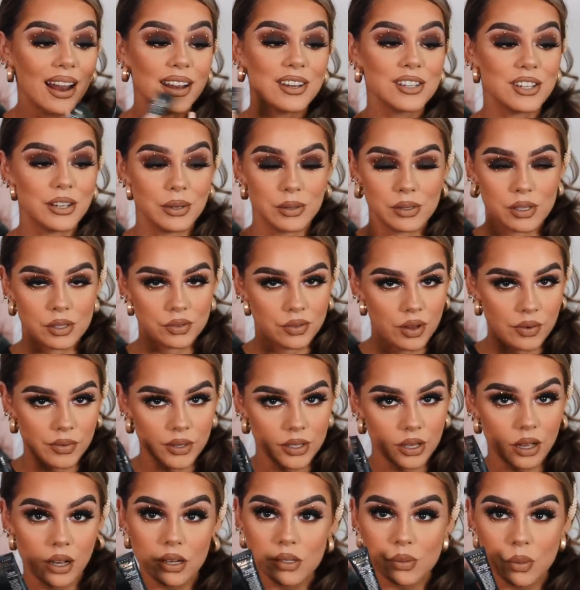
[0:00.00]
I literally use this for
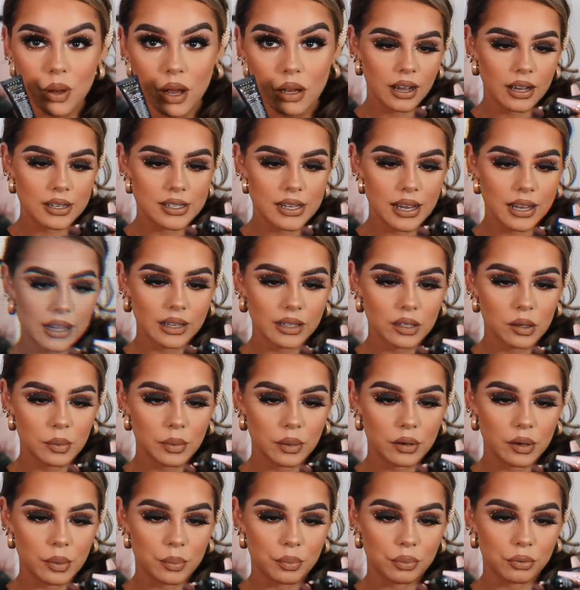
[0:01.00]
everything as well. I take a little
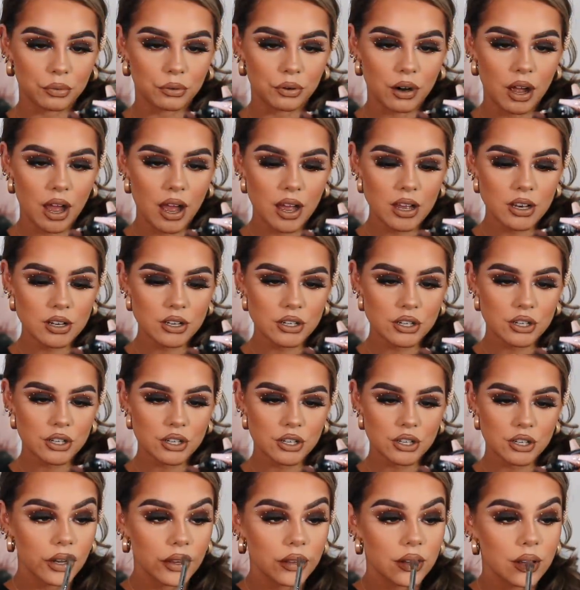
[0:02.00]
bit on a
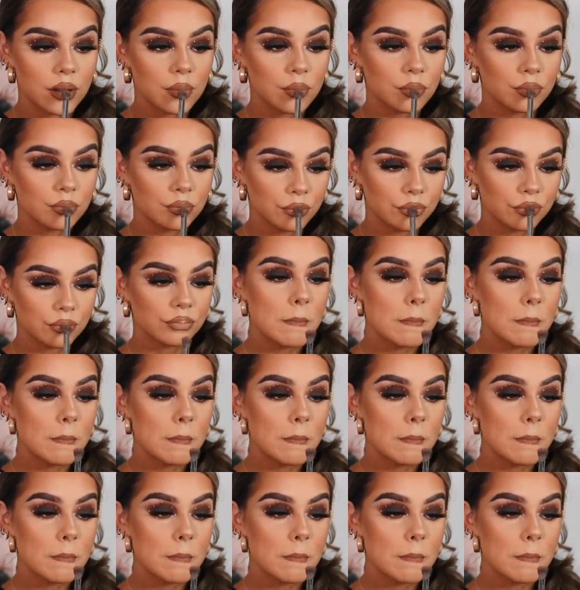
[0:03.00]
brush and then